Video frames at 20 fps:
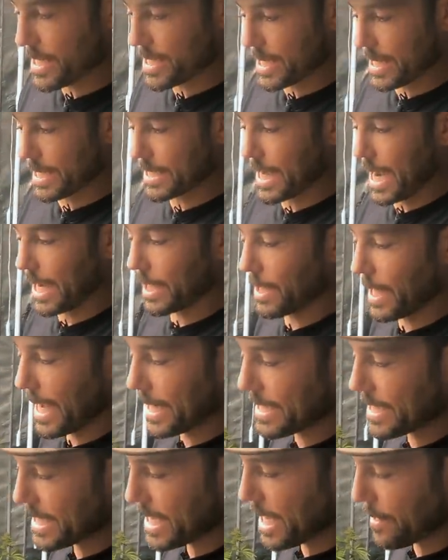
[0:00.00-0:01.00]
reason is I'd
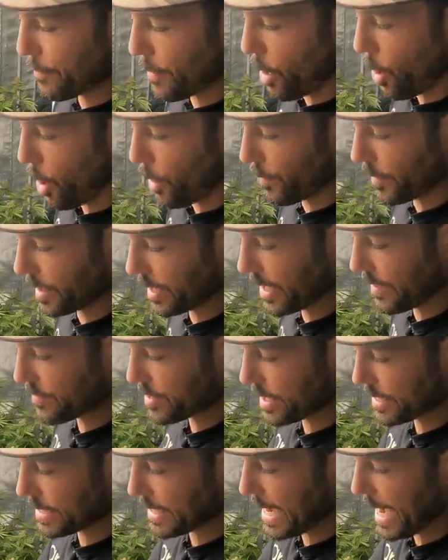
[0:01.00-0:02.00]
like to keep all the
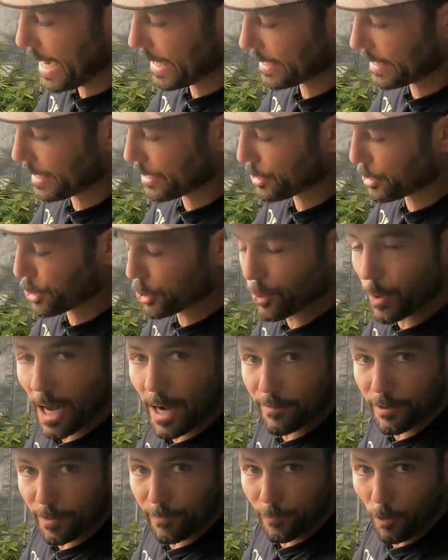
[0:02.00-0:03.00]
leaves intact that do
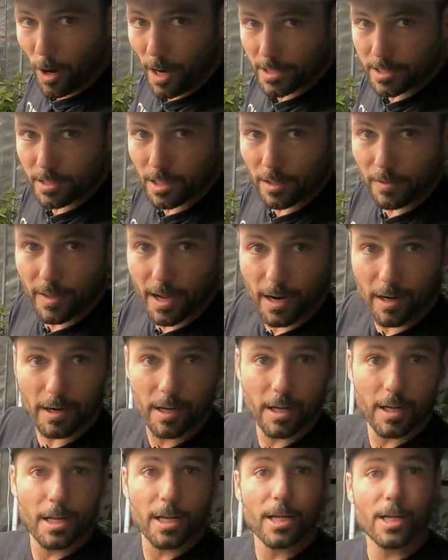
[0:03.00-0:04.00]
have the frost on
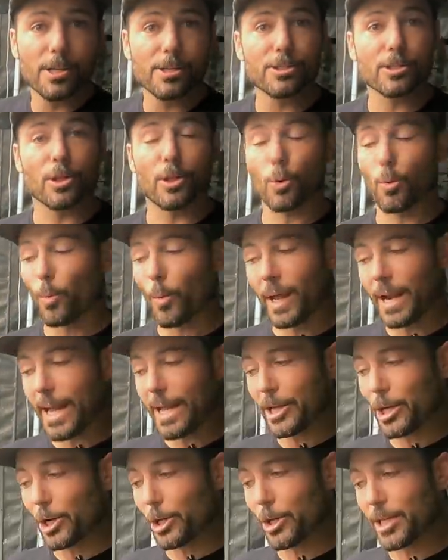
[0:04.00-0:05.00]
there so that when
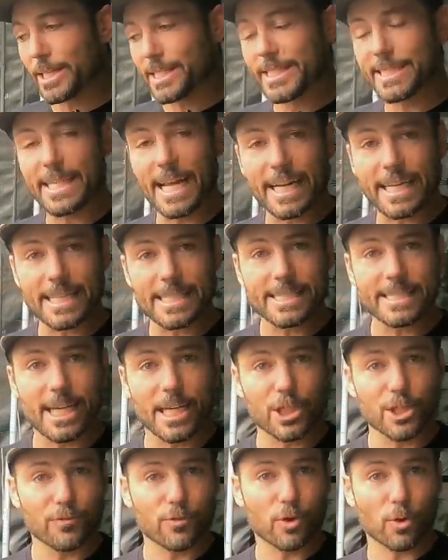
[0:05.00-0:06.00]
I go to the second
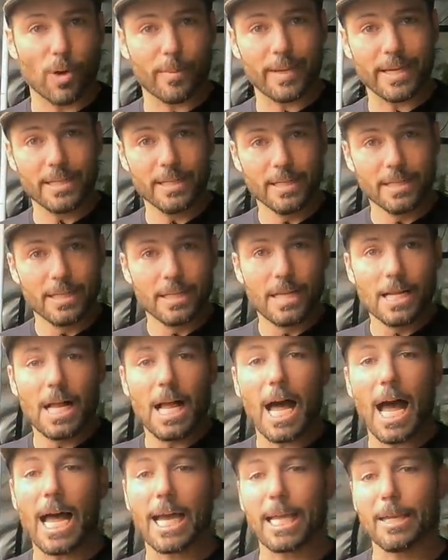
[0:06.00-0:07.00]
stage of trimming,
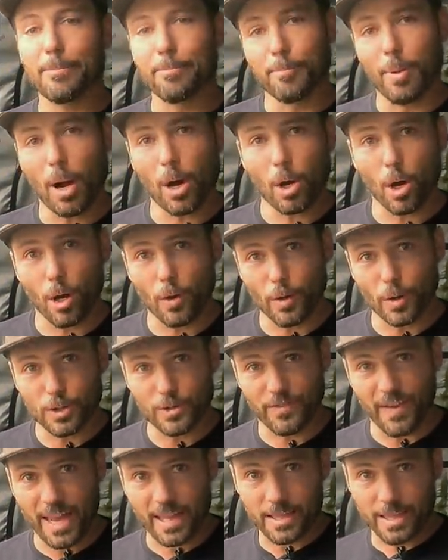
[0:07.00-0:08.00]
I can buck all
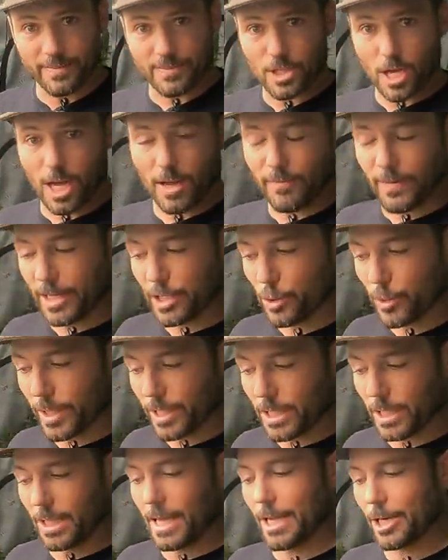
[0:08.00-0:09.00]
those fan leaves off into
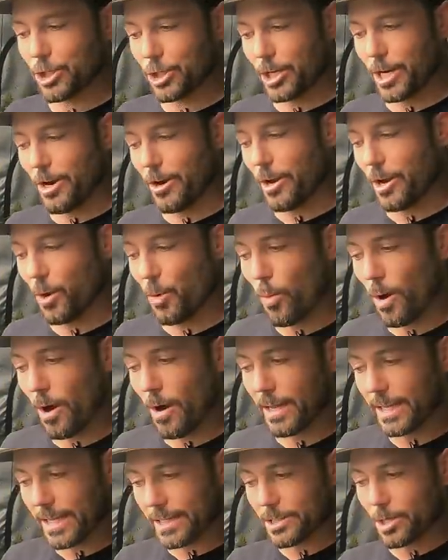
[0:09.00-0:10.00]
a collection area
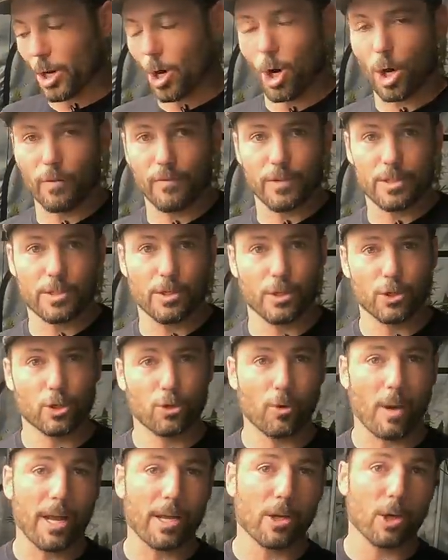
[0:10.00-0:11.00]
where I get to harvest those
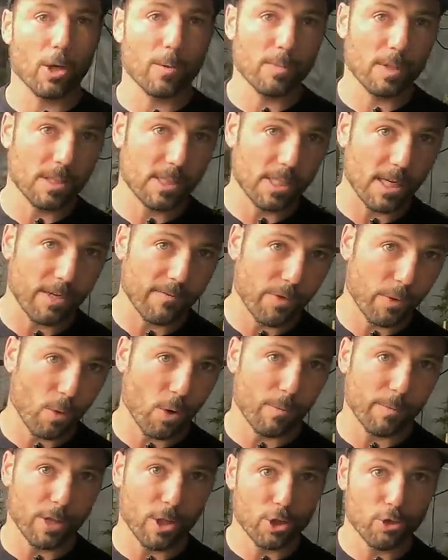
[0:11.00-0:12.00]
trichomes instead of
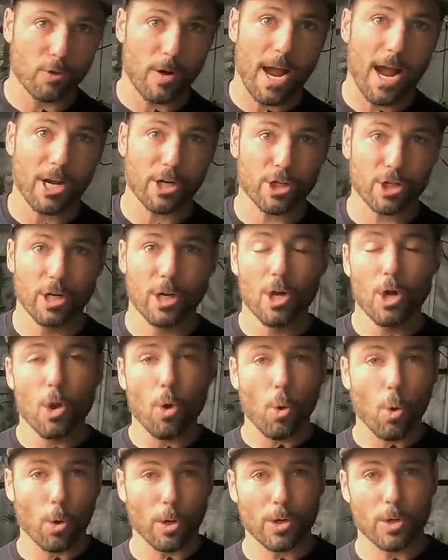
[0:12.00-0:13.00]
throw them in the trash
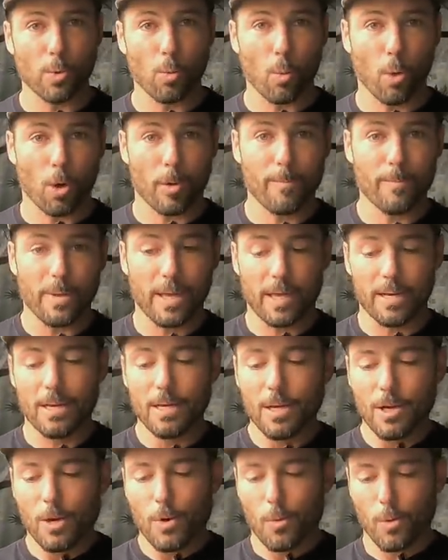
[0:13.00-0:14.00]
or into the worm
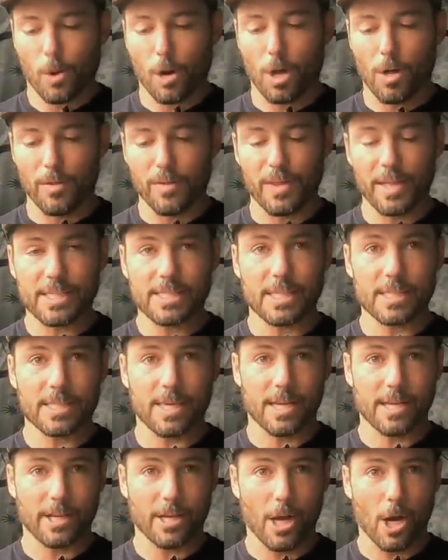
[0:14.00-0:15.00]
bin where all this
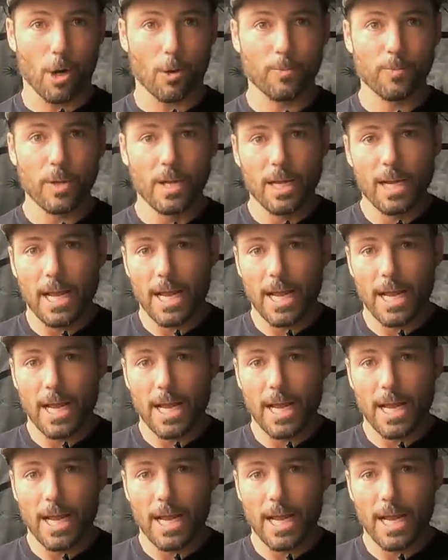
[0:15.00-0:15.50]
is gonna go.